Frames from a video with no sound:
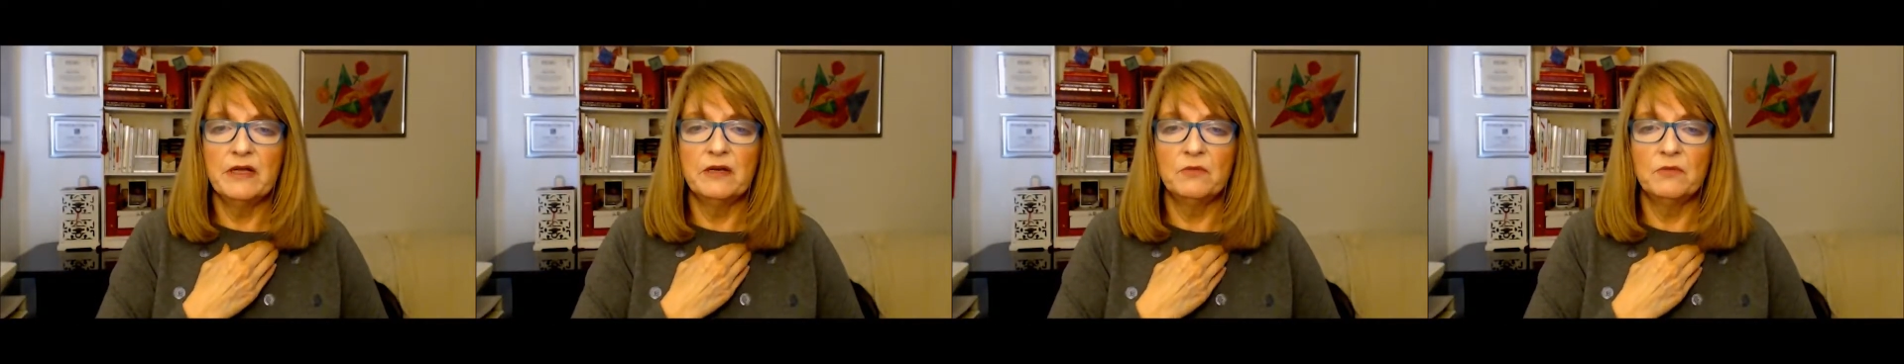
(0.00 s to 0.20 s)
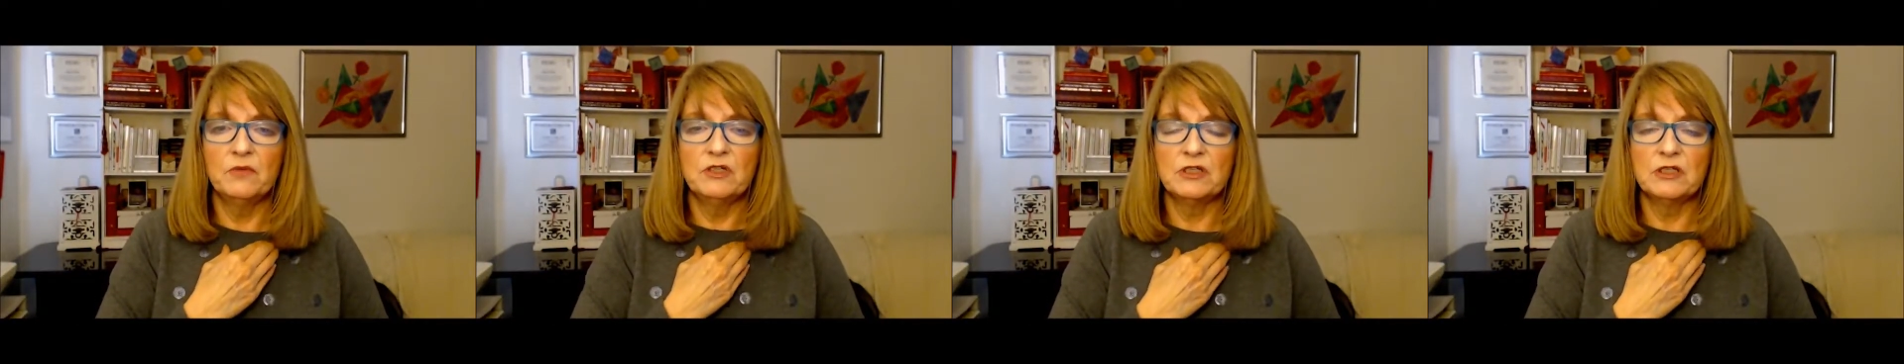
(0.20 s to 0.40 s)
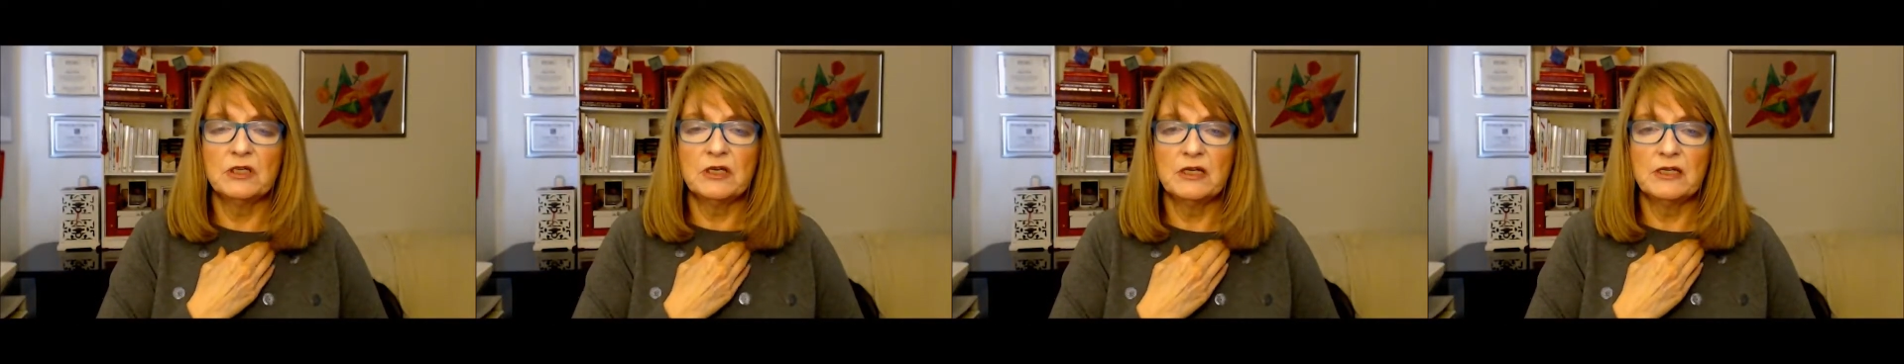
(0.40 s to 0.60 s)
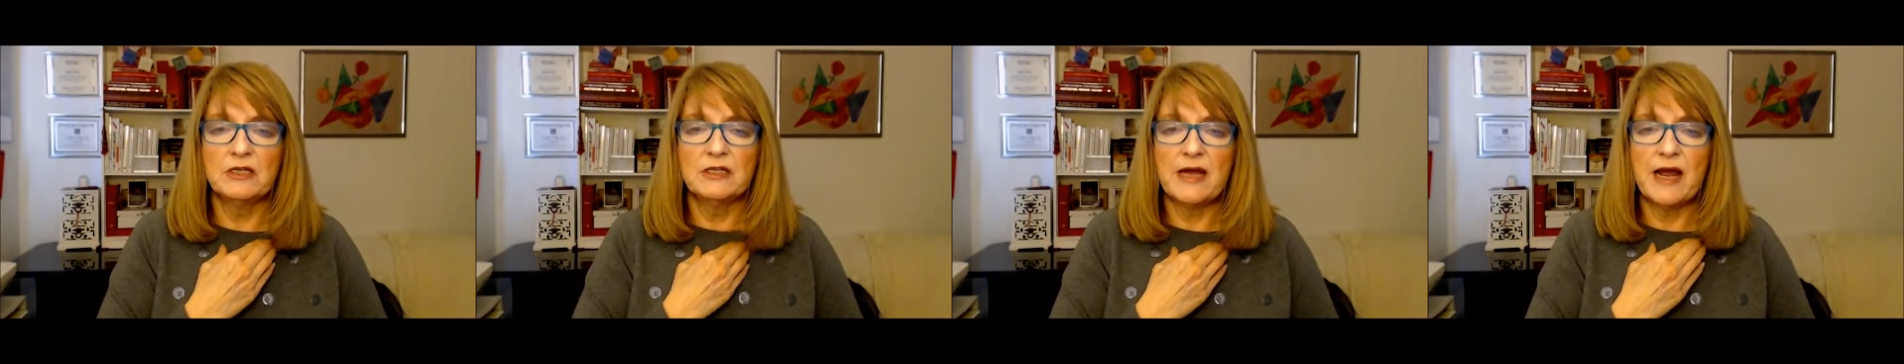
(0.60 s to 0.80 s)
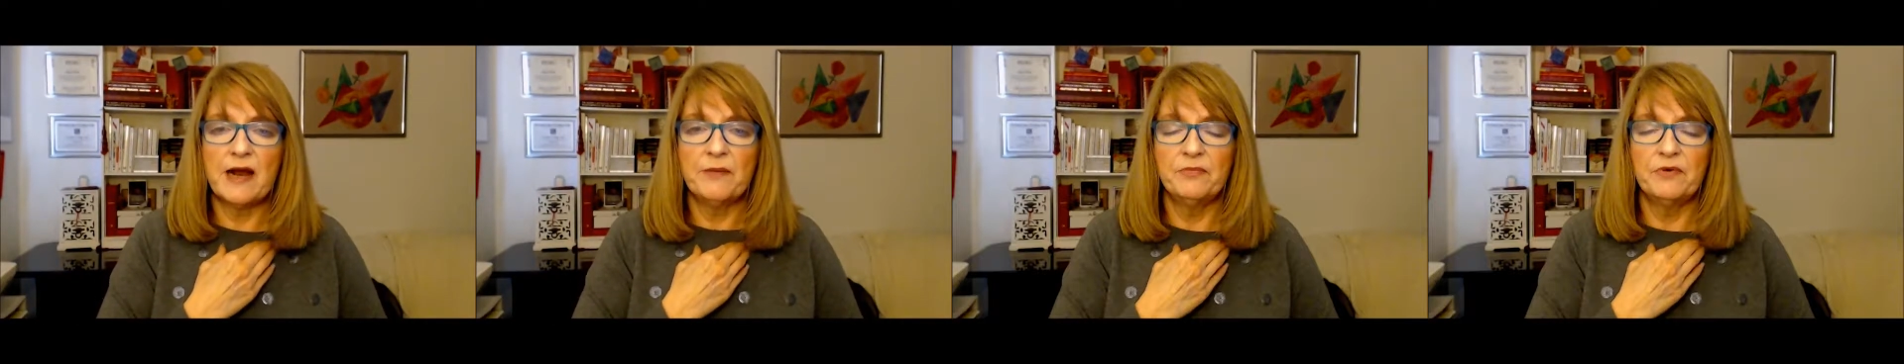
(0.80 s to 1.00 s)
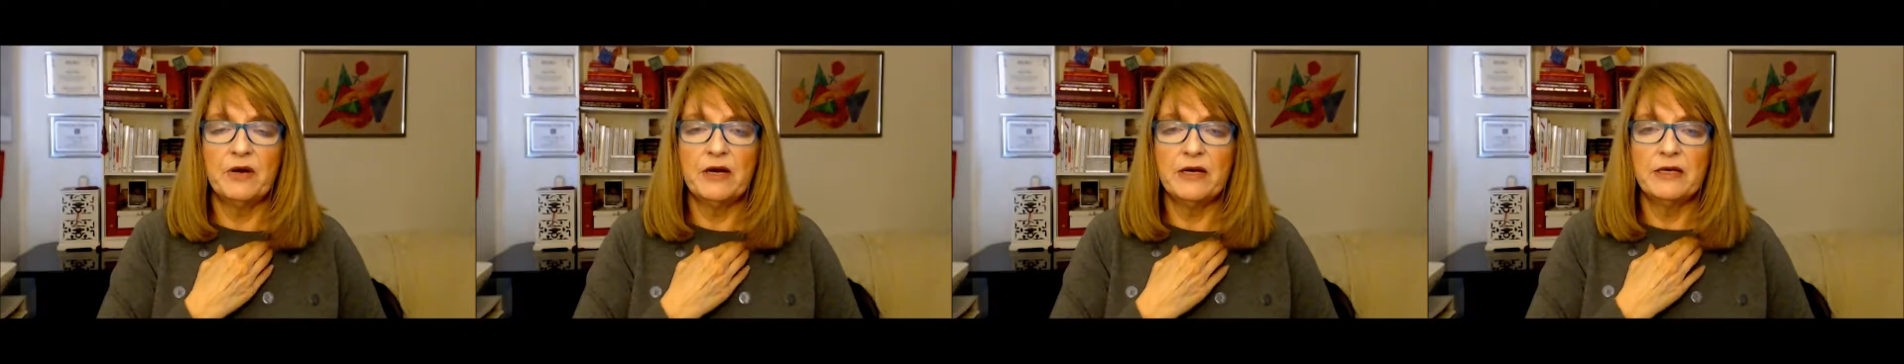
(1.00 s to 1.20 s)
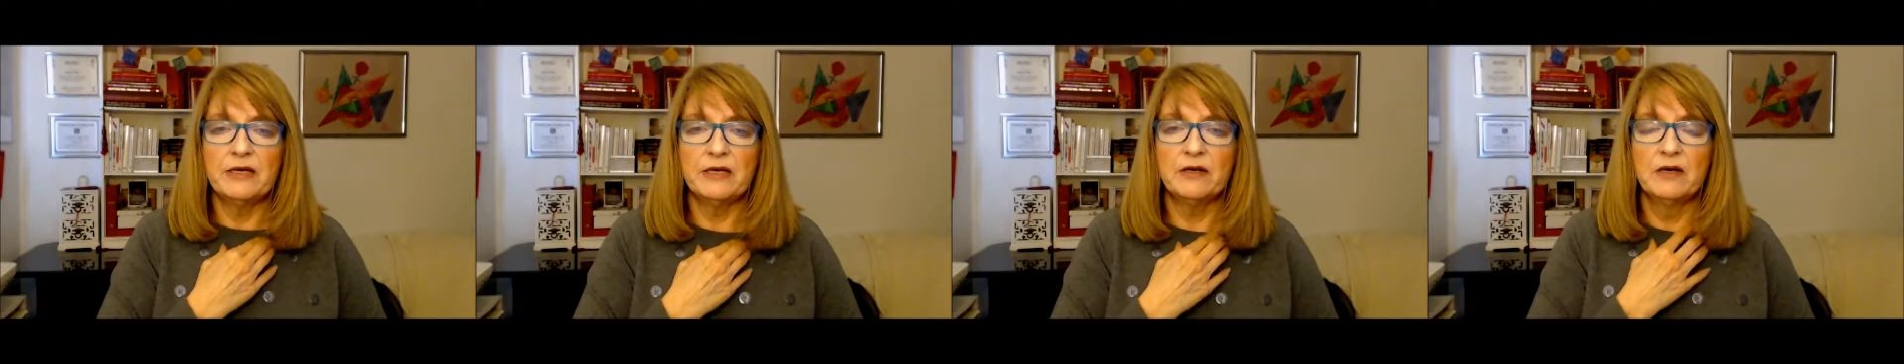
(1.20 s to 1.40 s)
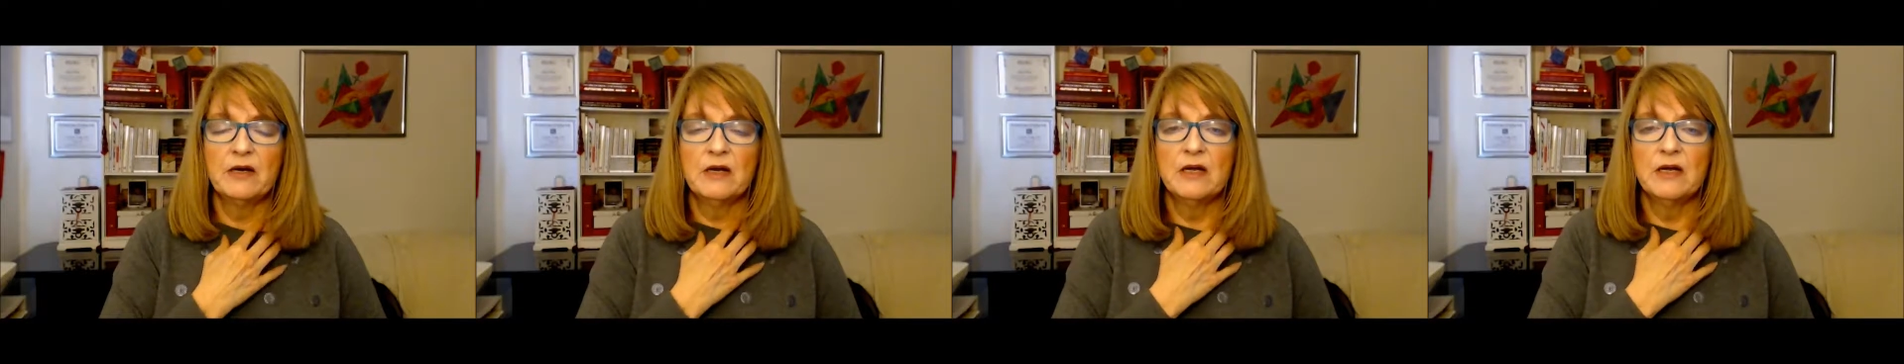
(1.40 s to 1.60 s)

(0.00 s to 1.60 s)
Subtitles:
and we're just going to tap right here.